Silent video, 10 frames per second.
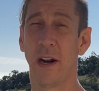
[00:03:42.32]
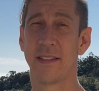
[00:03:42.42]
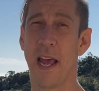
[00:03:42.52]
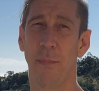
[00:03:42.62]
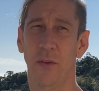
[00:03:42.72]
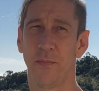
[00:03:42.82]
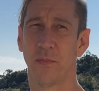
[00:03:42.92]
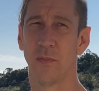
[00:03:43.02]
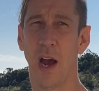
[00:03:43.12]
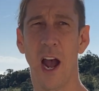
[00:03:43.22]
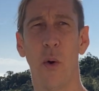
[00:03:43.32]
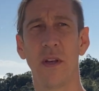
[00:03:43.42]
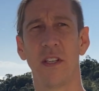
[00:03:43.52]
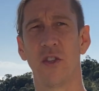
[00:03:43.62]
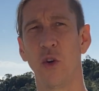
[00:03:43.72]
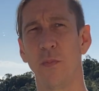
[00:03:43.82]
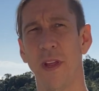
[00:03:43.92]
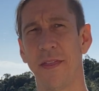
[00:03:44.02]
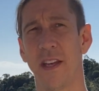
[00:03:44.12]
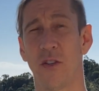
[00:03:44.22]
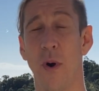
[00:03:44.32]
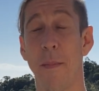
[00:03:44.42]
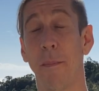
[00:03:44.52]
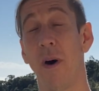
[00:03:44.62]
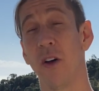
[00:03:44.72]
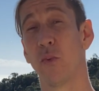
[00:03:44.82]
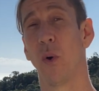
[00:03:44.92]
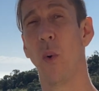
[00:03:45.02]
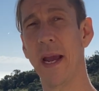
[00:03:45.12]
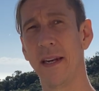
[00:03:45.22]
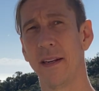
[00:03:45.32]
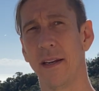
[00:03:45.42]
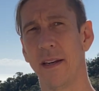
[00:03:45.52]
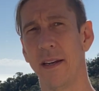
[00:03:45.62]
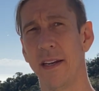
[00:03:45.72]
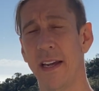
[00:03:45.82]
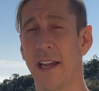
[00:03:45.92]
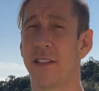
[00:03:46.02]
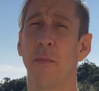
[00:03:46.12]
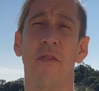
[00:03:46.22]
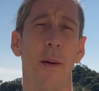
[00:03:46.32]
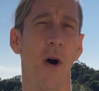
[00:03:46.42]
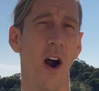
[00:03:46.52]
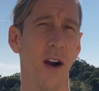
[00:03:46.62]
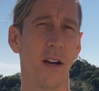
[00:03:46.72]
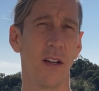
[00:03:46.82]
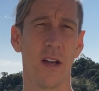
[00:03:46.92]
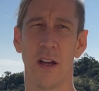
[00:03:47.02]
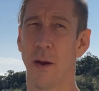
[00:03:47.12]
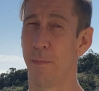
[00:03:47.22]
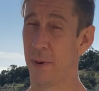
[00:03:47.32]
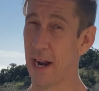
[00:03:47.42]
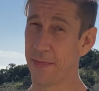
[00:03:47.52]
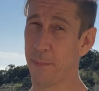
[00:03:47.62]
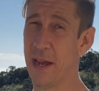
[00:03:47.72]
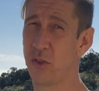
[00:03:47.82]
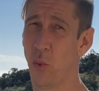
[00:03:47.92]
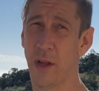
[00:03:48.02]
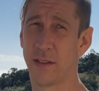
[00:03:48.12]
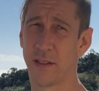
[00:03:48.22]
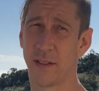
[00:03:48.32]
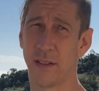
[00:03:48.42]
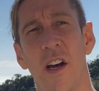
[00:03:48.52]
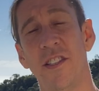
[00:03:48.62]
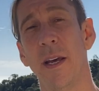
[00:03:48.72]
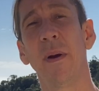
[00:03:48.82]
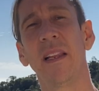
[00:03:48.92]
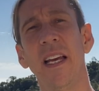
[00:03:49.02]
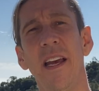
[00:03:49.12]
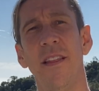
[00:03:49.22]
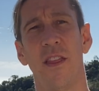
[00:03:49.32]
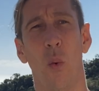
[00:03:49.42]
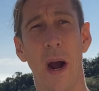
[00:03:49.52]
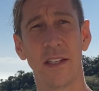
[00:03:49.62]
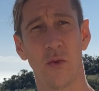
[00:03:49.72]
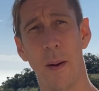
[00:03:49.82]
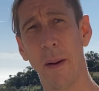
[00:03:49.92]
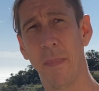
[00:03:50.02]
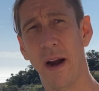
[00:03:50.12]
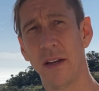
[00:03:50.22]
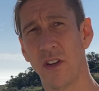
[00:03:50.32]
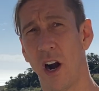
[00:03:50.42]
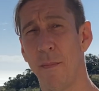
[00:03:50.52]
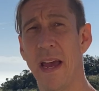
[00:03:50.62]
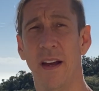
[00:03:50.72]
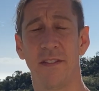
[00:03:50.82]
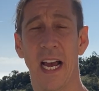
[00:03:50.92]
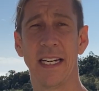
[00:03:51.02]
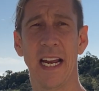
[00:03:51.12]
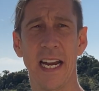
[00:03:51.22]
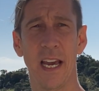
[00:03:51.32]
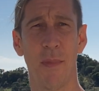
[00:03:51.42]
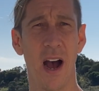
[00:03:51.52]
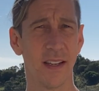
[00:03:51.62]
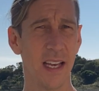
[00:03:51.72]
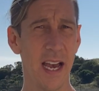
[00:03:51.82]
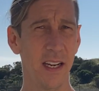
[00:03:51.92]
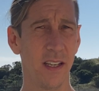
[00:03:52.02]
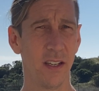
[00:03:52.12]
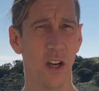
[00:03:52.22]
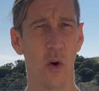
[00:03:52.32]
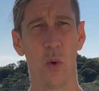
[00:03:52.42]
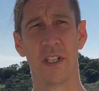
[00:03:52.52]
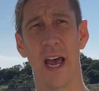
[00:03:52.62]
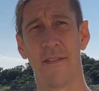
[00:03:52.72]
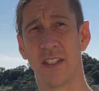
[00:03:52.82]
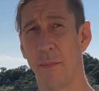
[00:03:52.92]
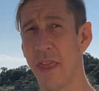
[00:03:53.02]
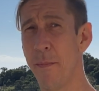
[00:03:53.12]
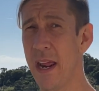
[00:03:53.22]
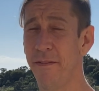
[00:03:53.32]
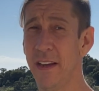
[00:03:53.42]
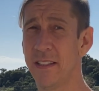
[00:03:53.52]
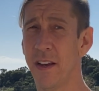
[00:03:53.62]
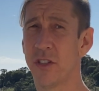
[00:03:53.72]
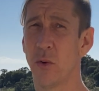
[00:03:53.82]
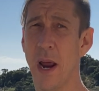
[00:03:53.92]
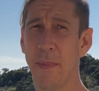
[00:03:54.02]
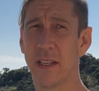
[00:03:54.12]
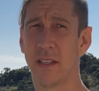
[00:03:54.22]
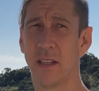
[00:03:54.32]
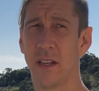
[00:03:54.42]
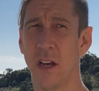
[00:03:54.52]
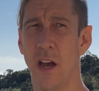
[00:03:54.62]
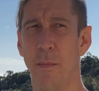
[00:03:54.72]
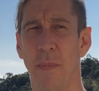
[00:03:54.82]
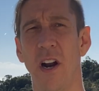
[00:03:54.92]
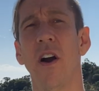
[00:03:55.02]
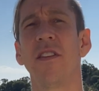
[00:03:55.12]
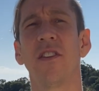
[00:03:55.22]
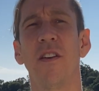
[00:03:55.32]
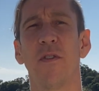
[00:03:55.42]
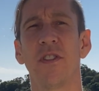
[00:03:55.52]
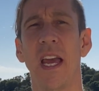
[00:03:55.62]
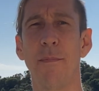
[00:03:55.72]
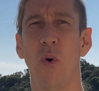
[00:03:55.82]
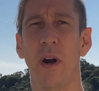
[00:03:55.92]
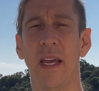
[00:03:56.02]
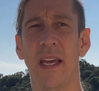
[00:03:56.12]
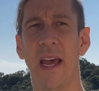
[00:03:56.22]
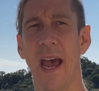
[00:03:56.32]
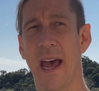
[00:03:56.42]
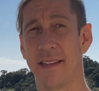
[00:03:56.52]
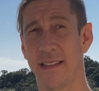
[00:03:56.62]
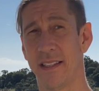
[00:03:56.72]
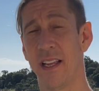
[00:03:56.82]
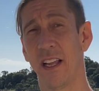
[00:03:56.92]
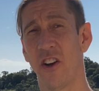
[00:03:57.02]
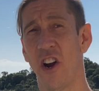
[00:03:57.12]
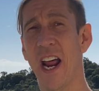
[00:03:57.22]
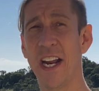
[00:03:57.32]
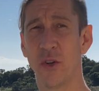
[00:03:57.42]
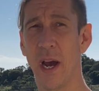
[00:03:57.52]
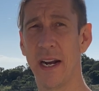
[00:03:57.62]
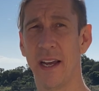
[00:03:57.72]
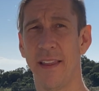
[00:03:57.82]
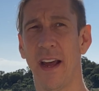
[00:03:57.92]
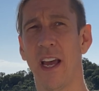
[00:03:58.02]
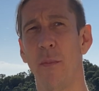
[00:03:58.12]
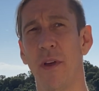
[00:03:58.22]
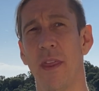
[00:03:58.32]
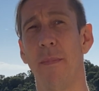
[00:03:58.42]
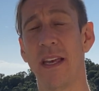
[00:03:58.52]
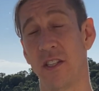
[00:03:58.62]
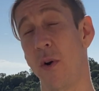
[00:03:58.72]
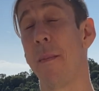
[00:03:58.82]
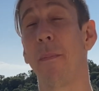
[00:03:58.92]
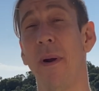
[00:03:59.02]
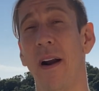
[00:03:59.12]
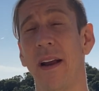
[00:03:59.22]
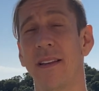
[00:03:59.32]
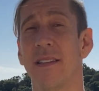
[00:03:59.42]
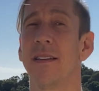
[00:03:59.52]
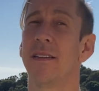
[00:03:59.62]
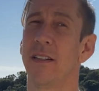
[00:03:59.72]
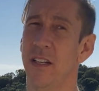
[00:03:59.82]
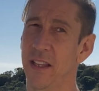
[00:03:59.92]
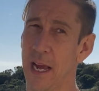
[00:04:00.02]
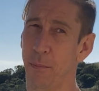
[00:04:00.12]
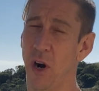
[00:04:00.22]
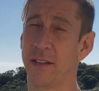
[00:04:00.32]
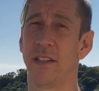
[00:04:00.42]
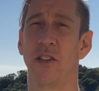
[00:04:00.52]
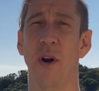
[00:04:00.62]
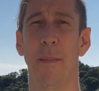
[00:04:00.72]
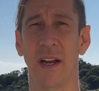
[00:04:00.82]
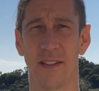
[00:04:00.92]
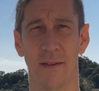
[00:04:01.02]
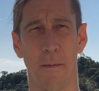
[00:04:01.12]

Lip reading: example, I always assumed that the ceramic balls were white, and some of them are, but not the best ones. Typically, the white ceramic bearings are made of titanium dioxide, which have some of the benefits of ceramics, but aren't as good for skateboarding as the silicon nitride that come with the best ceramic bearings, like Bronson Ceramics.